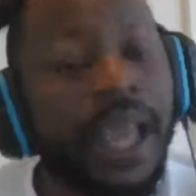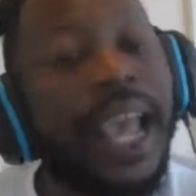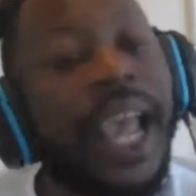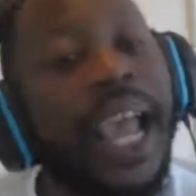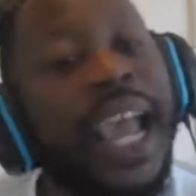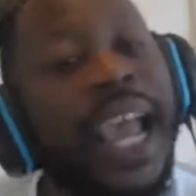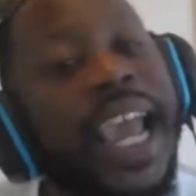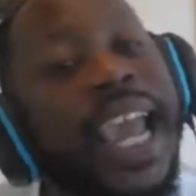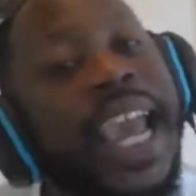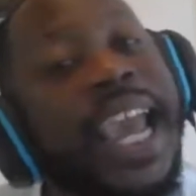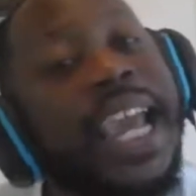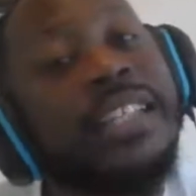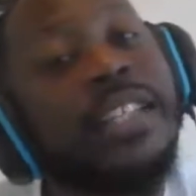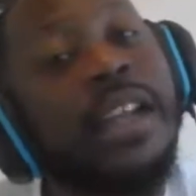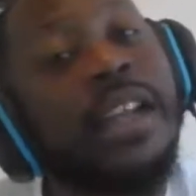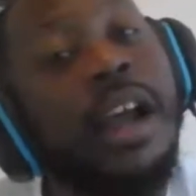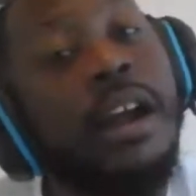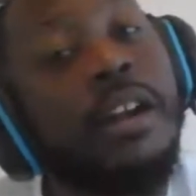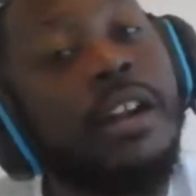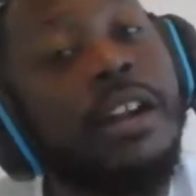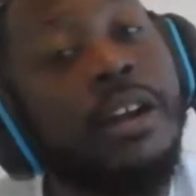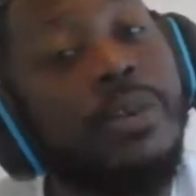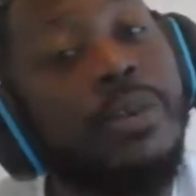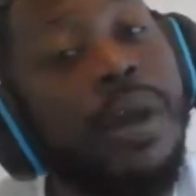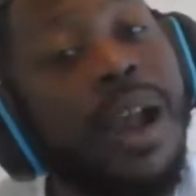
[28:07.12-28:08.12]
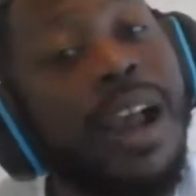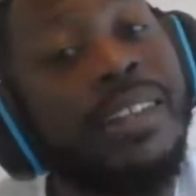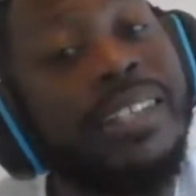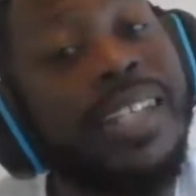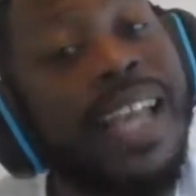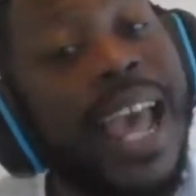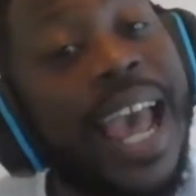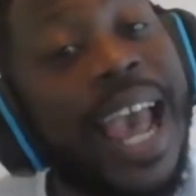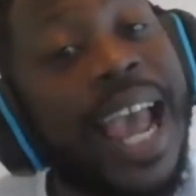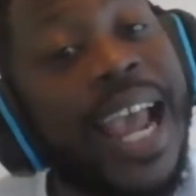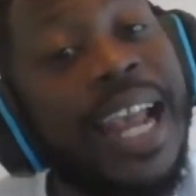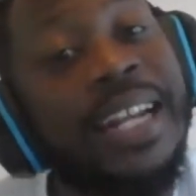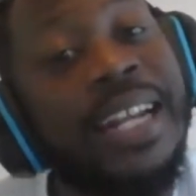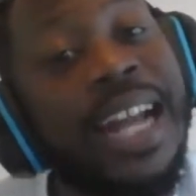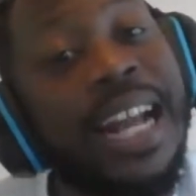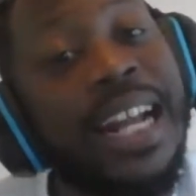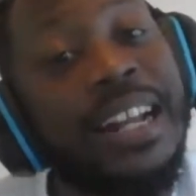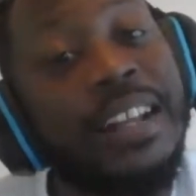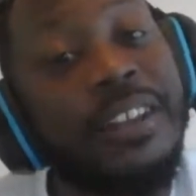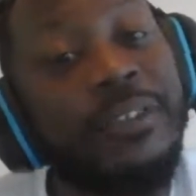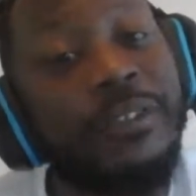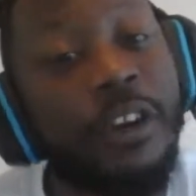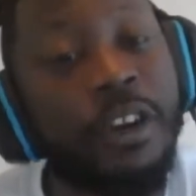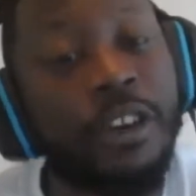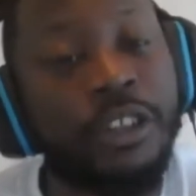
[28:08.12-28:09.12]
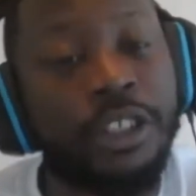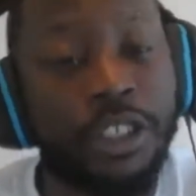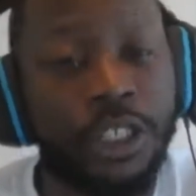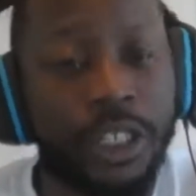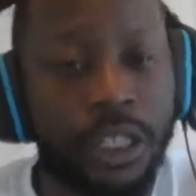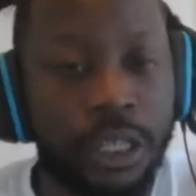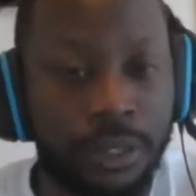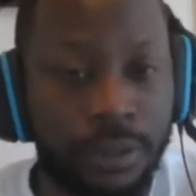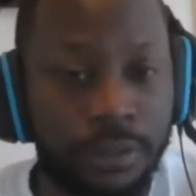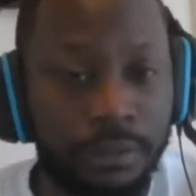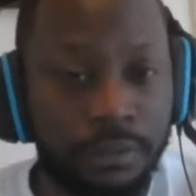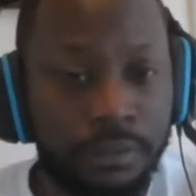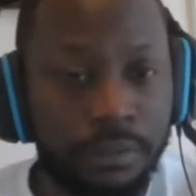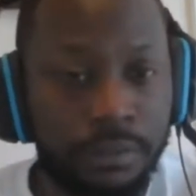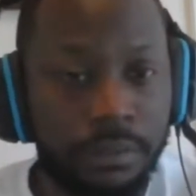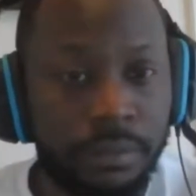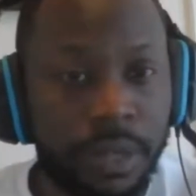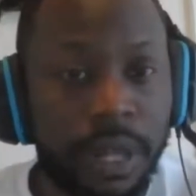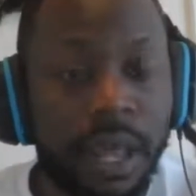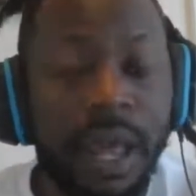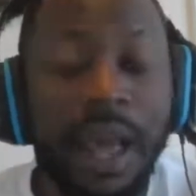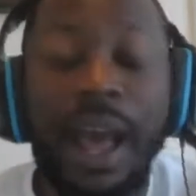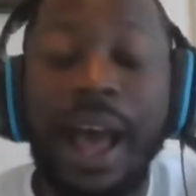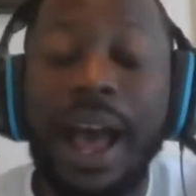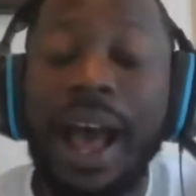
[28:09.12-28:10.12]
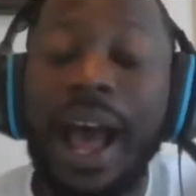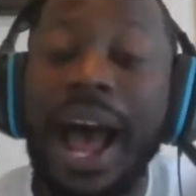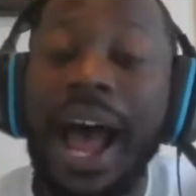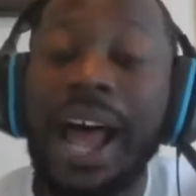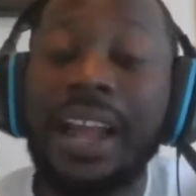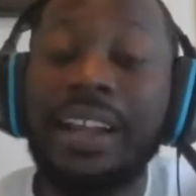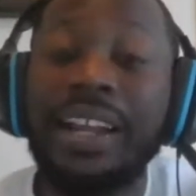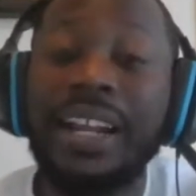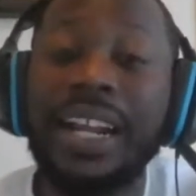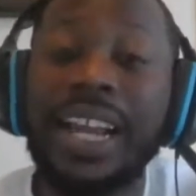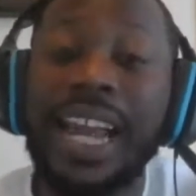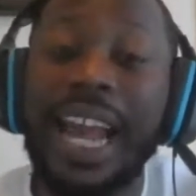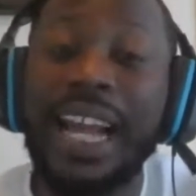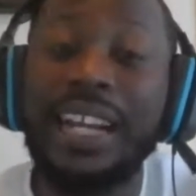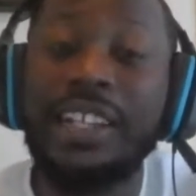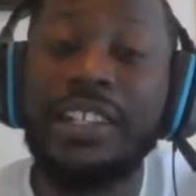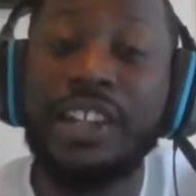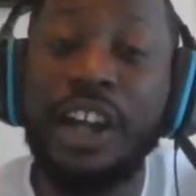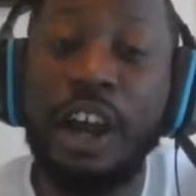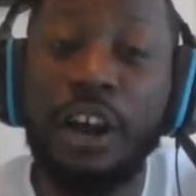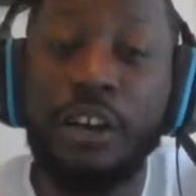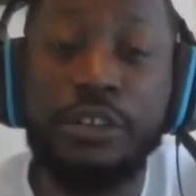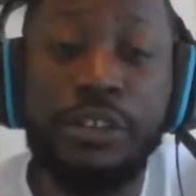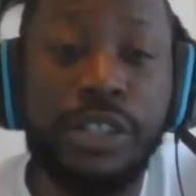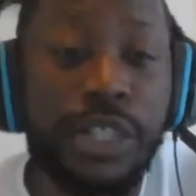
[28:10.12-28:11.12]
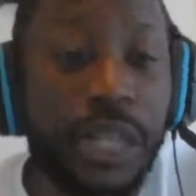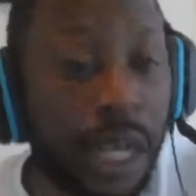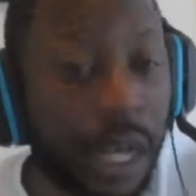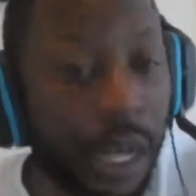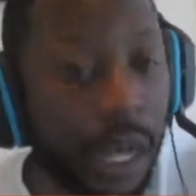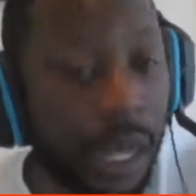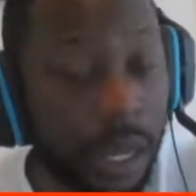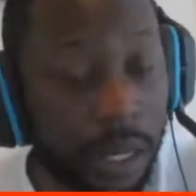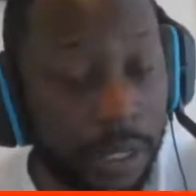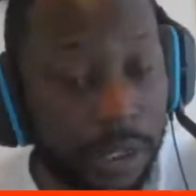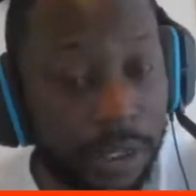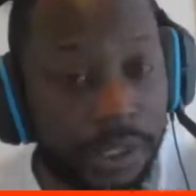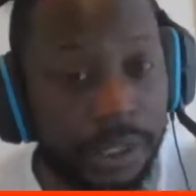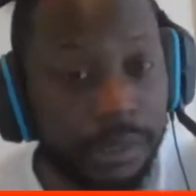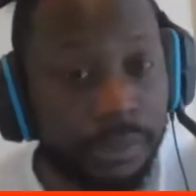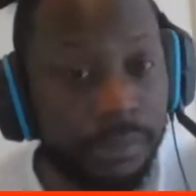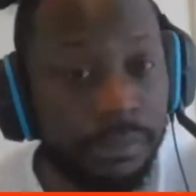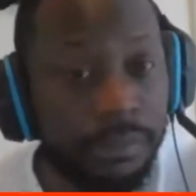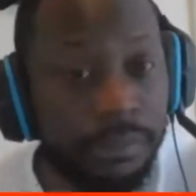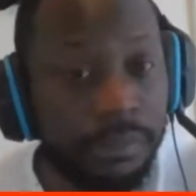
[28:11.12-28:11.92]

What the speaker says: And he turned it around to 8 in his first year. I look at Joe Judge.